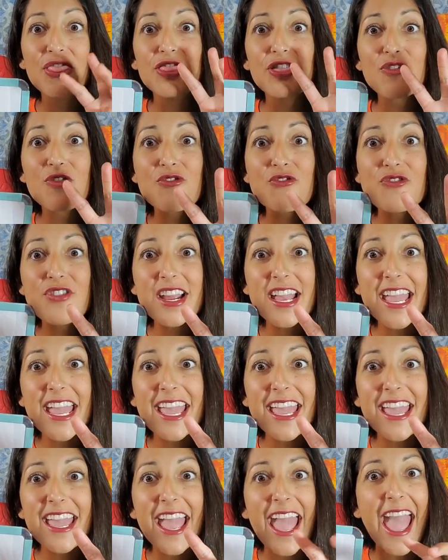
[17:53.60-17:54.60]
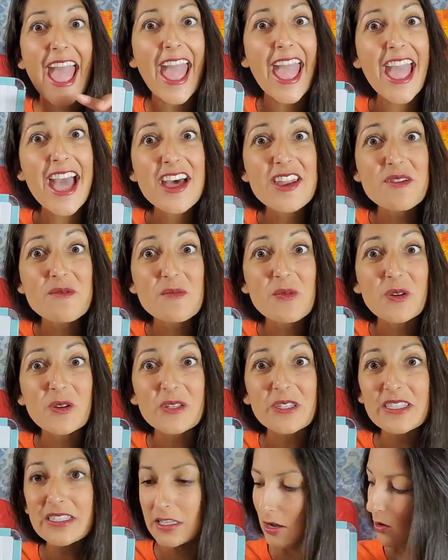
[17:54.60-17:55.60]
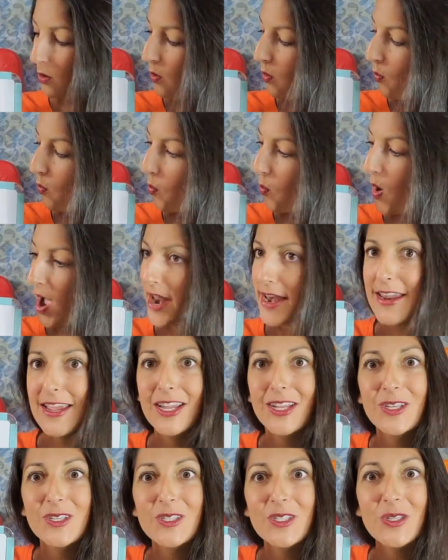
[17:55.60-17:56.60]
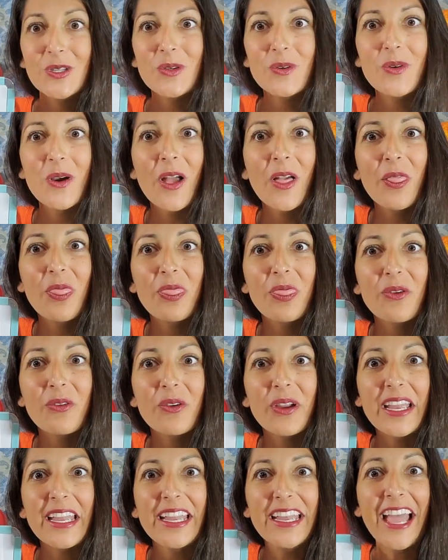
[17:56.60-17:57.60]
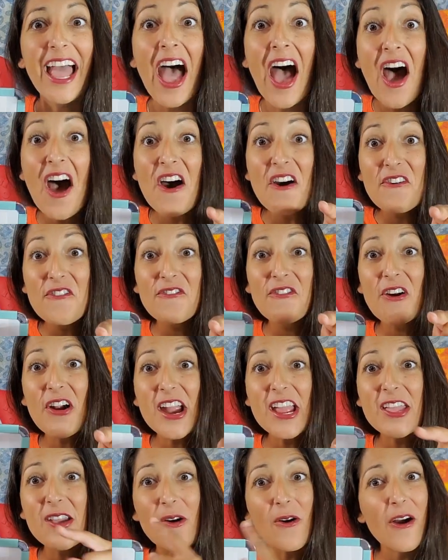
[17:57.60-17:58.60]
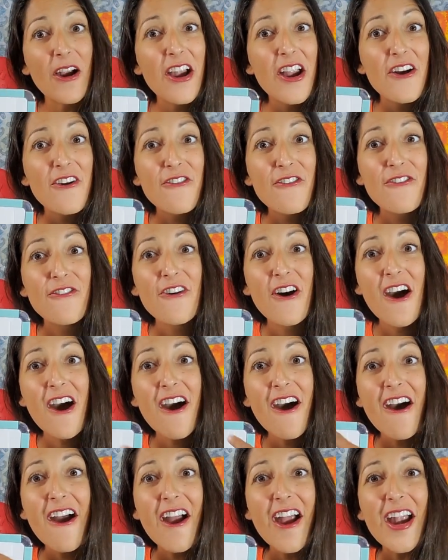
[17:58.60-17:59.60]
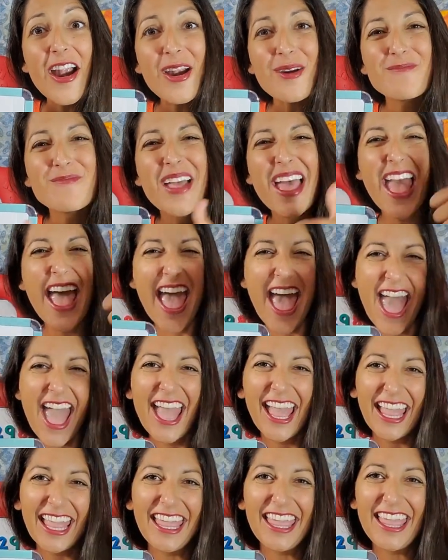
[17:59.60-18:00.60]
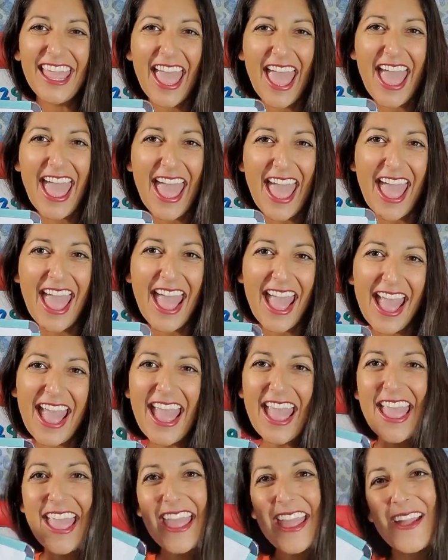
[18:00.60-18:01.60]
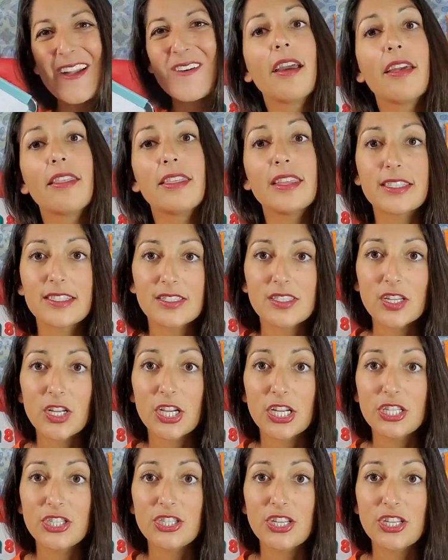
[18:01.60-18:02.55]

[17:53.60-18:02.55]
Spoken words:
3 animals, 1, 2, 3, for your farm. Yay! This is a good